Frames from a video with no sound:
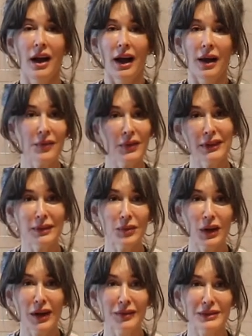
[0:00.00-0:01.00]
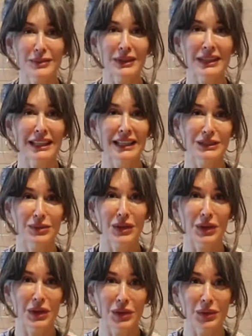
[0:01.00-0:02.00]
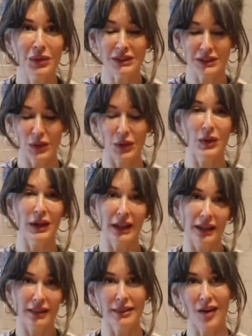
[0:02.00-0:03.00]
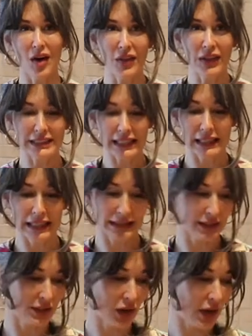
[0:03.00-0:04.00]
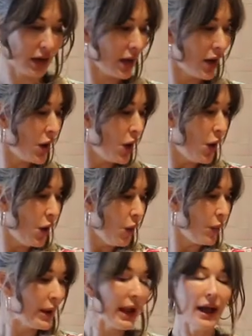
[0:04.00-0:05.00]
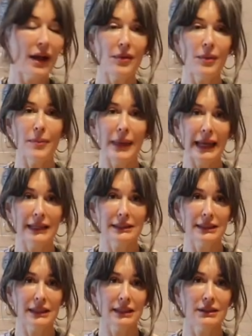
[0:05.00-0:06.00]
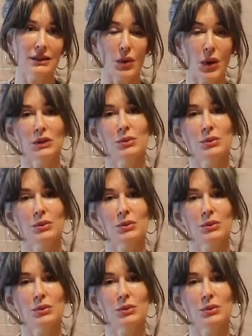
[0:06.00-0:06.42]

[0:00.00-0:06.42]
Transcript: I'm feeling more comfortable in the kitchen with you. So all that said, let's get started. We have amazing squash